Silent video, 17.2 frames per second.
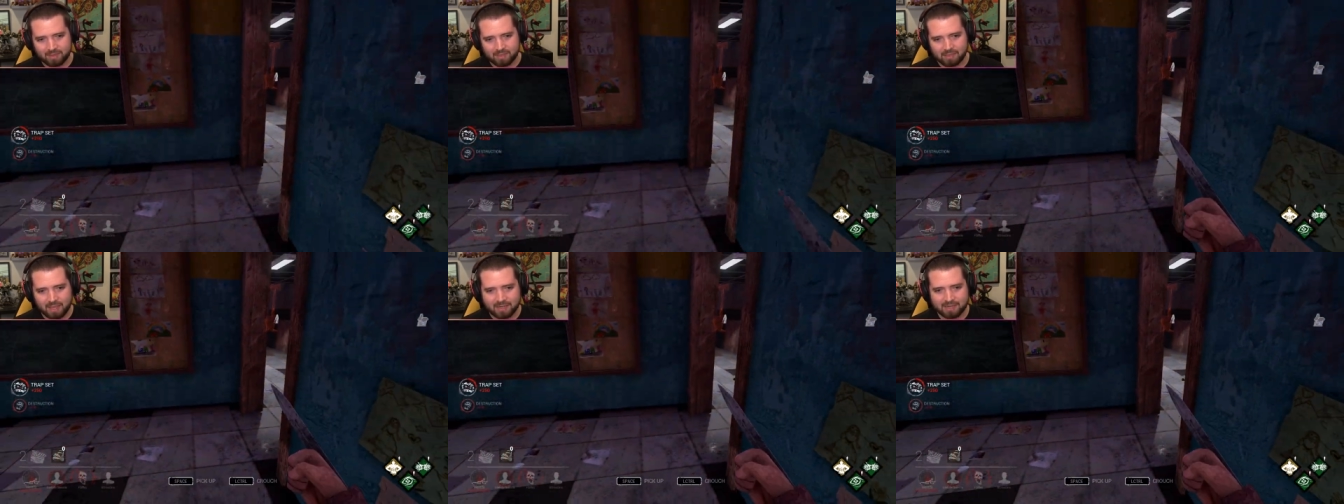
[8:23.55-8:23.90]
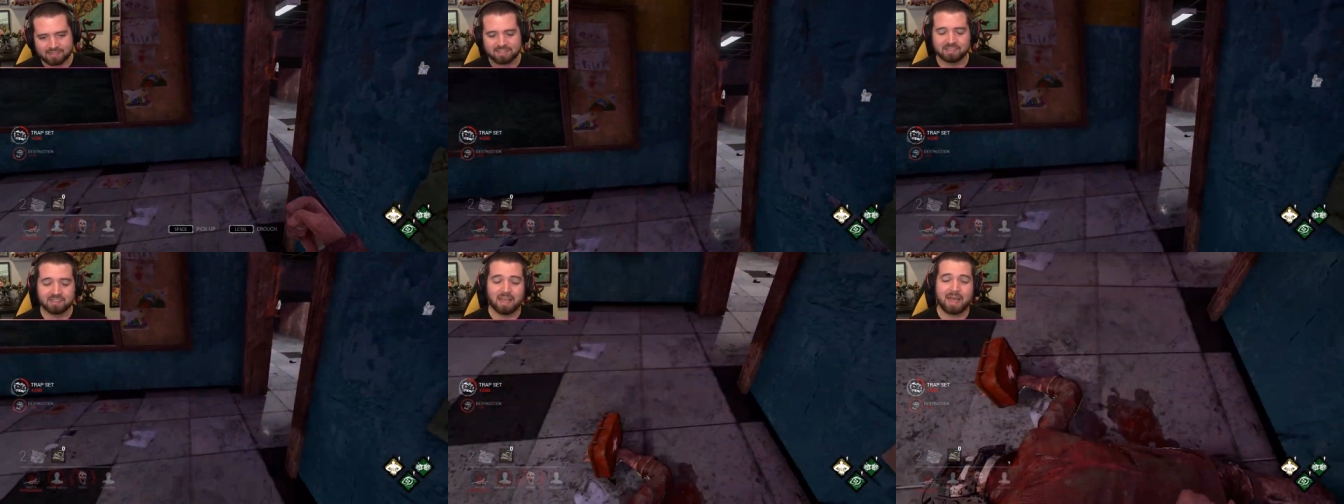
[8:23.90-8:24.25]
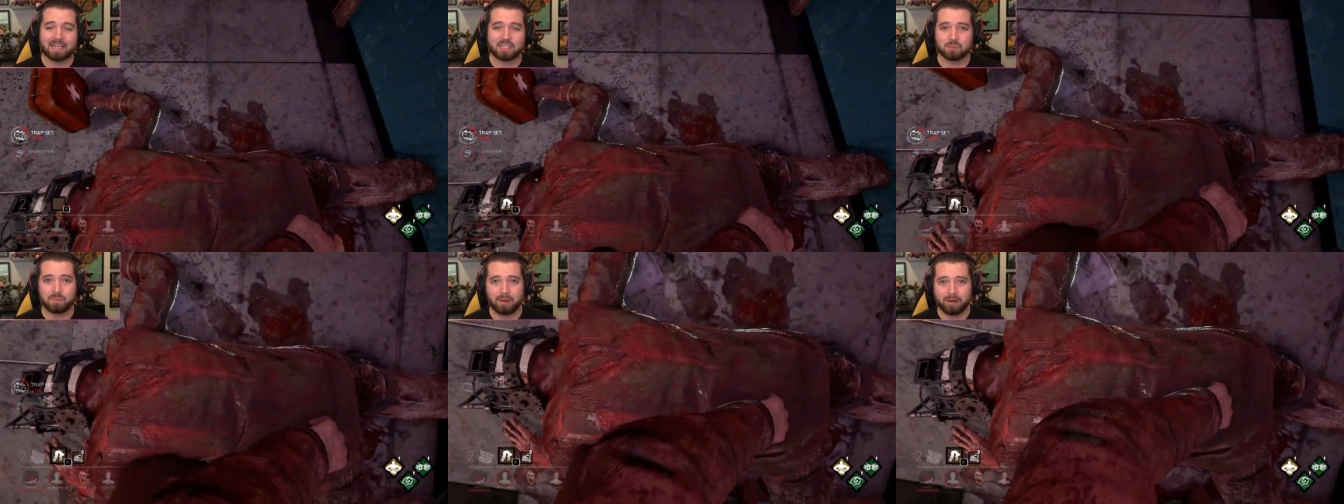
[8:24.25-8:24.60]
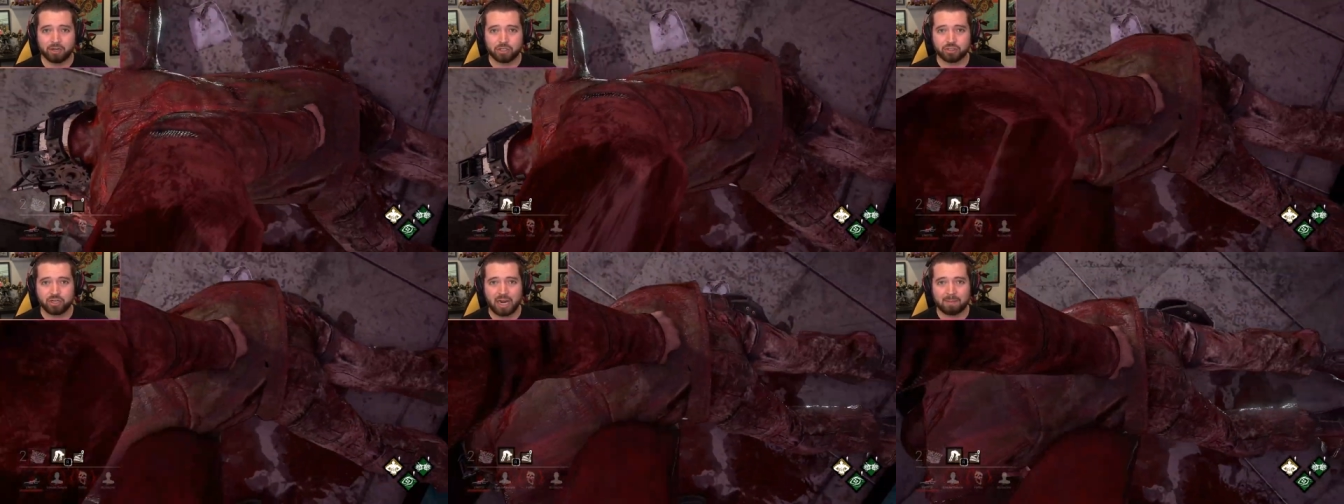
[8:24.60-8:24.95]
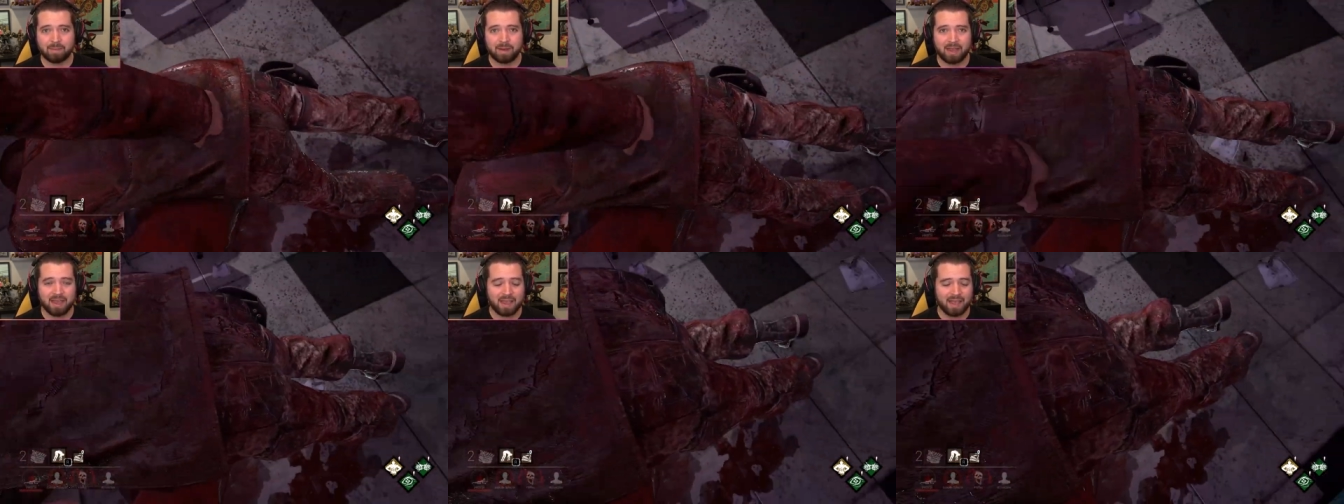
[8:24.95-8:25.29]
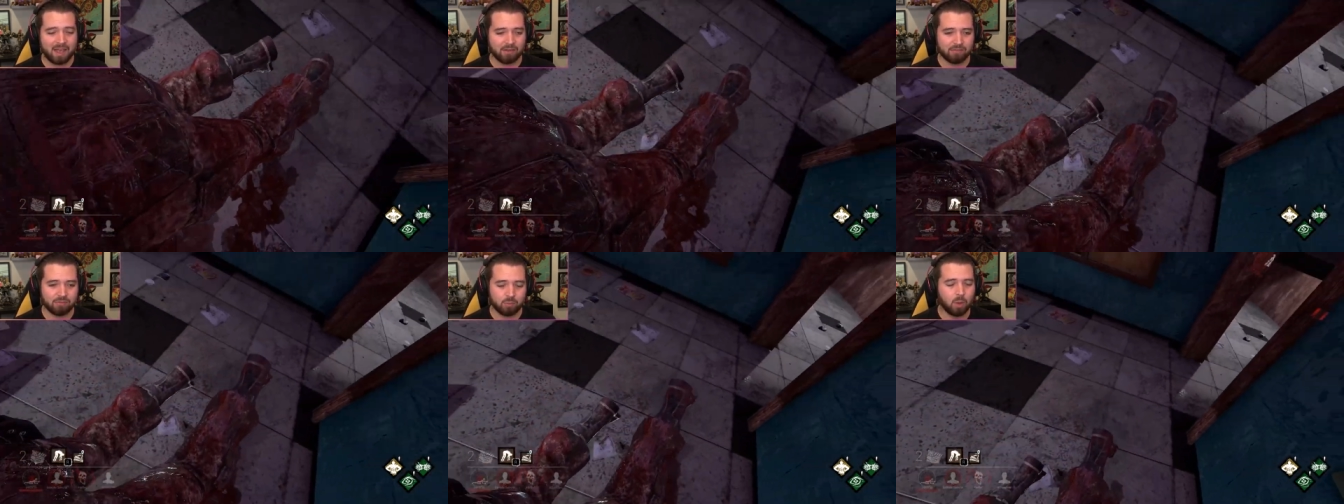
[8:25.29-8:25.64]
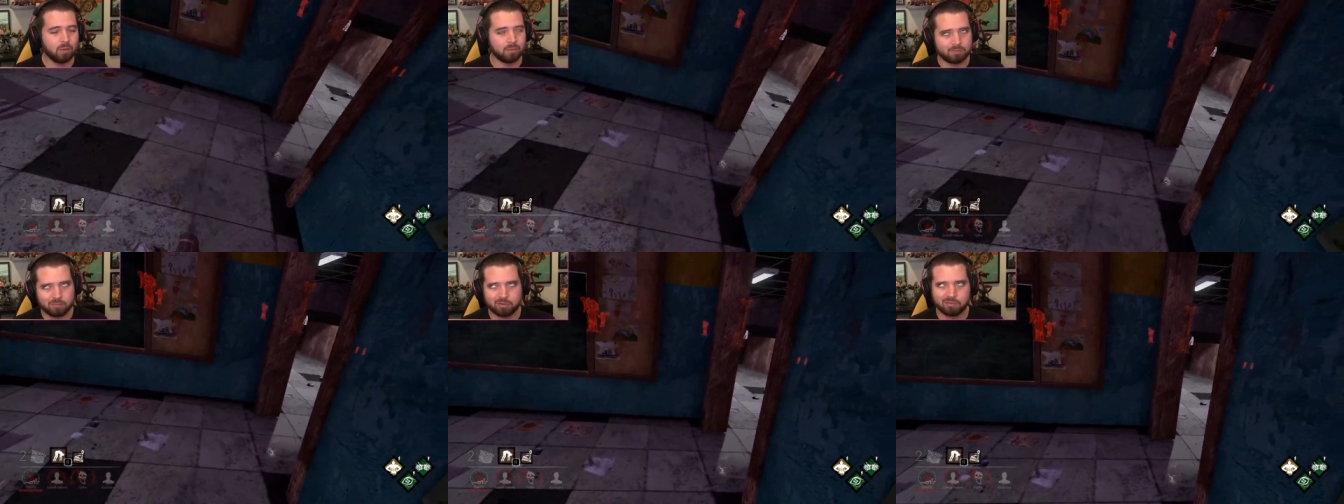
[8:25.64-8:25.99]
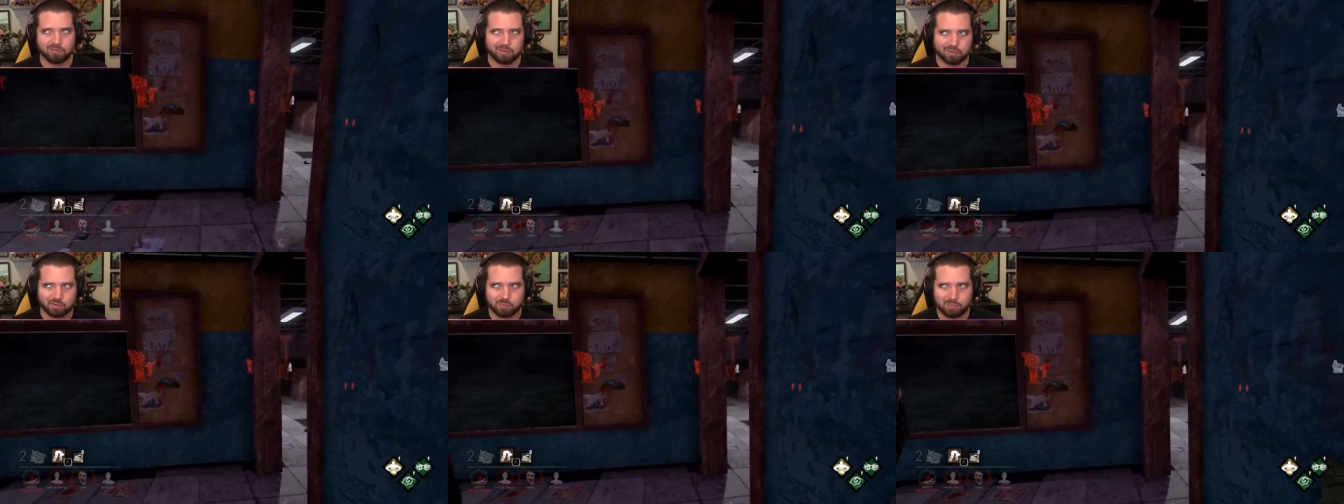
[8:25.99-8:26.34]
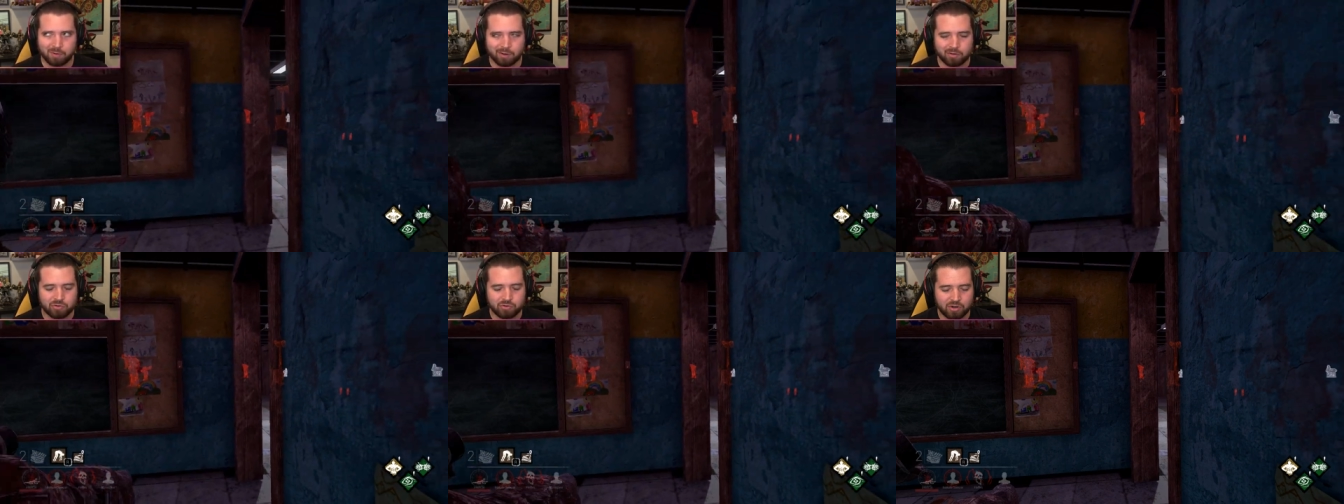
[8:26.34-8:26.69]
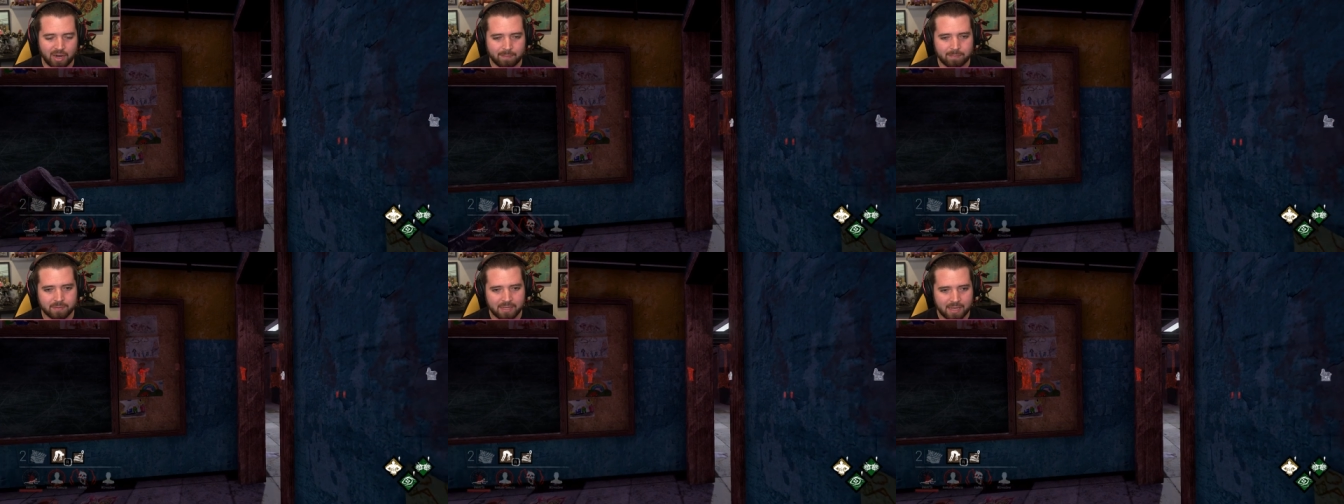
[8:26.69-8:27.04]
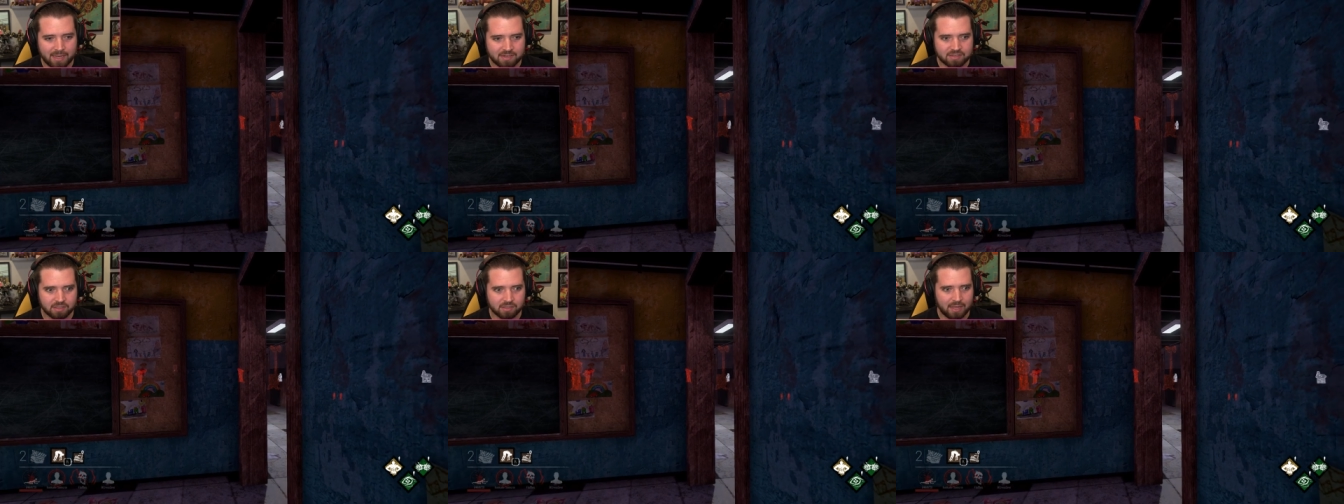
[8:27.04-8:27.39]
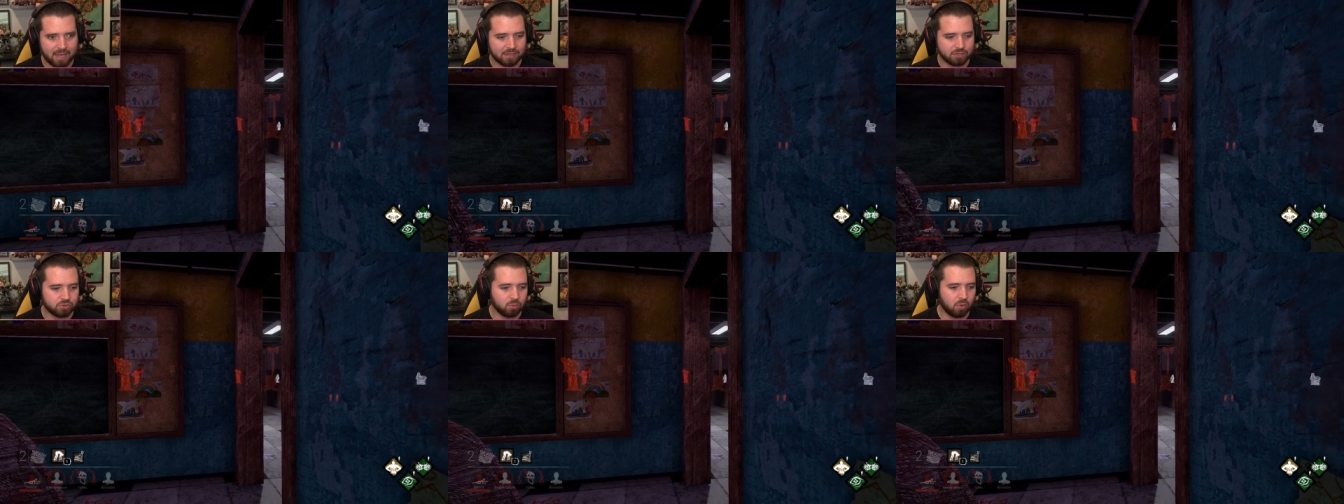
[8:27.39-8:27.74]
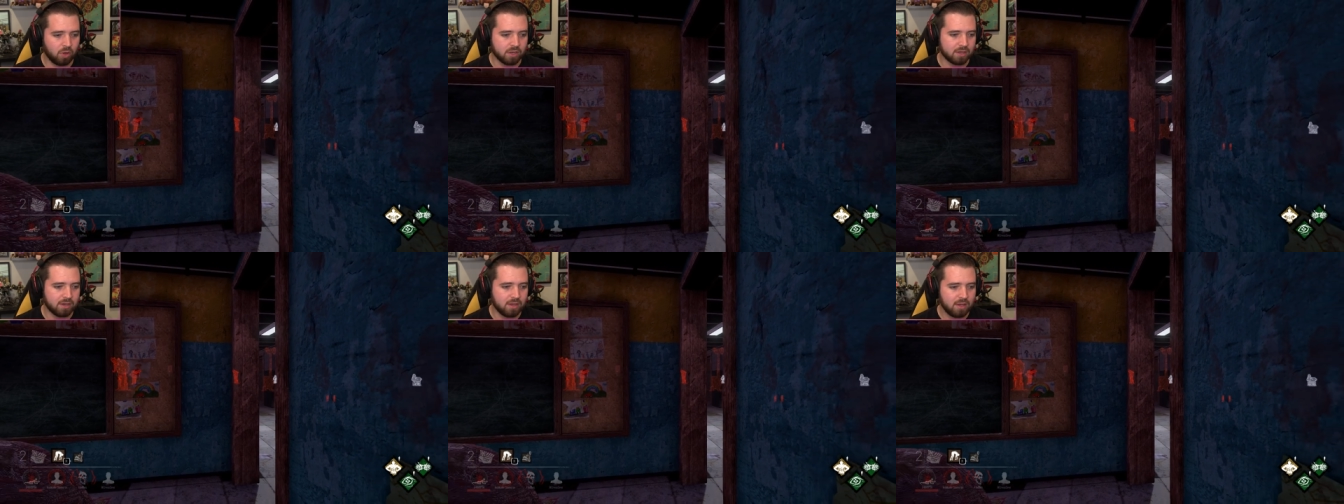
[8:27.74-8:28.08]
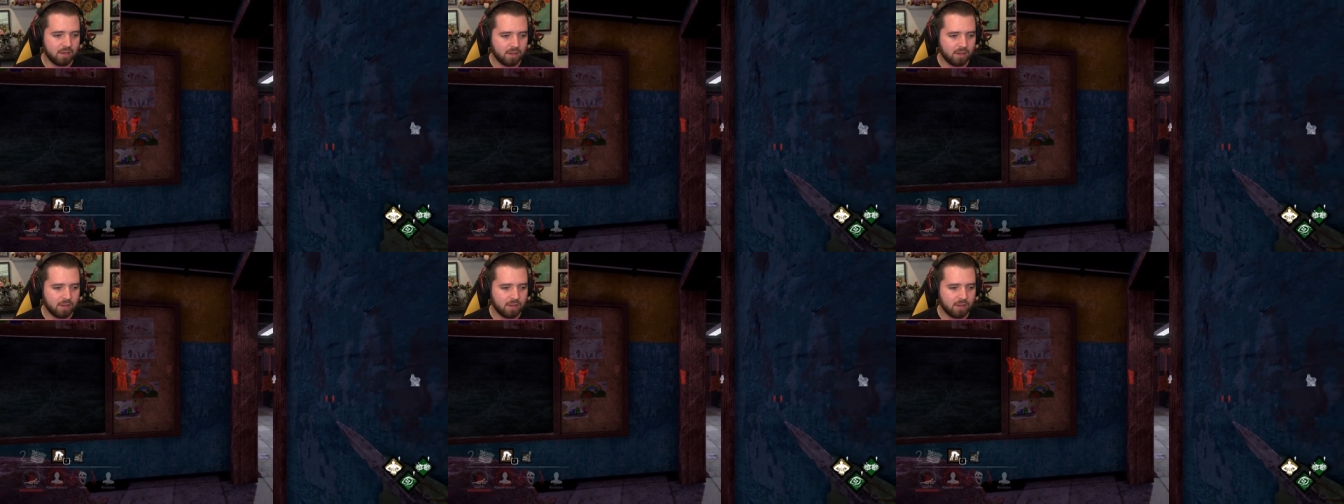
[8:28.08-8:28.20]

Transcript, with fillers: That is the last bear trap I have. Well, reverse bear trap, but that is the last one.